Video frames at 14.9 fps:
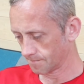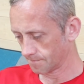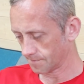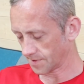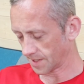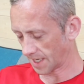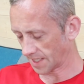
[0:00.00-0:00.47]

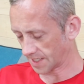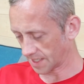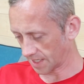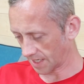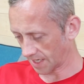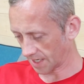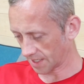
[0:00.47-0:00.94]
Night
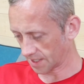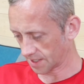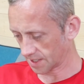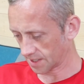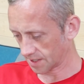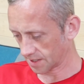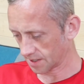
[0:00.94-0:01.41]

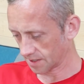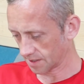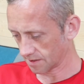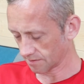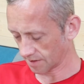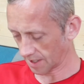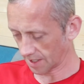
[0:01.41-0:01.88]
Slash.
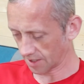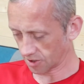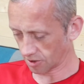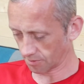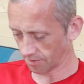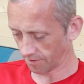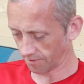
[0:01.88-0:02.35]
Yeah, it's
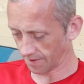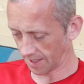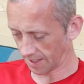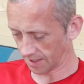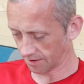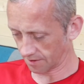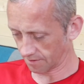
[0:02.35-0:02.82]
super
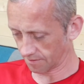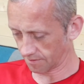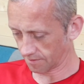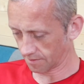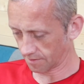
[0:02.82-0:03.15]
effective.